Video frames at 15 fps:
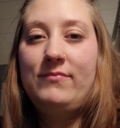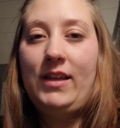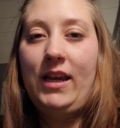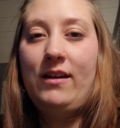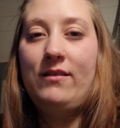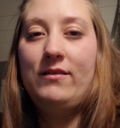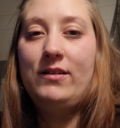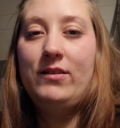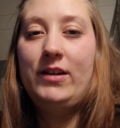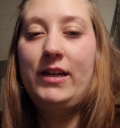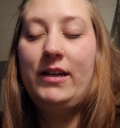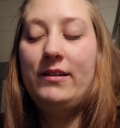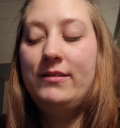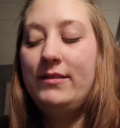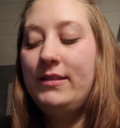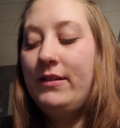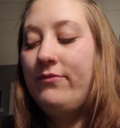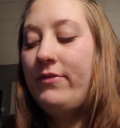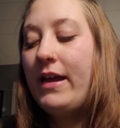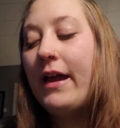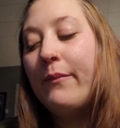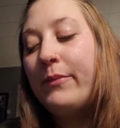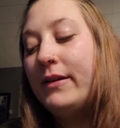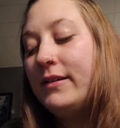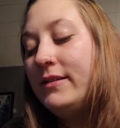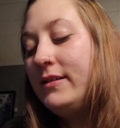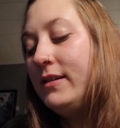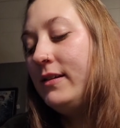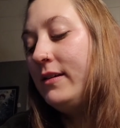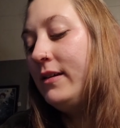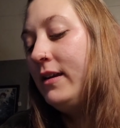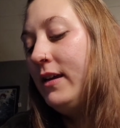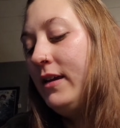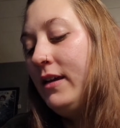I don't know, I guess stuff happened, and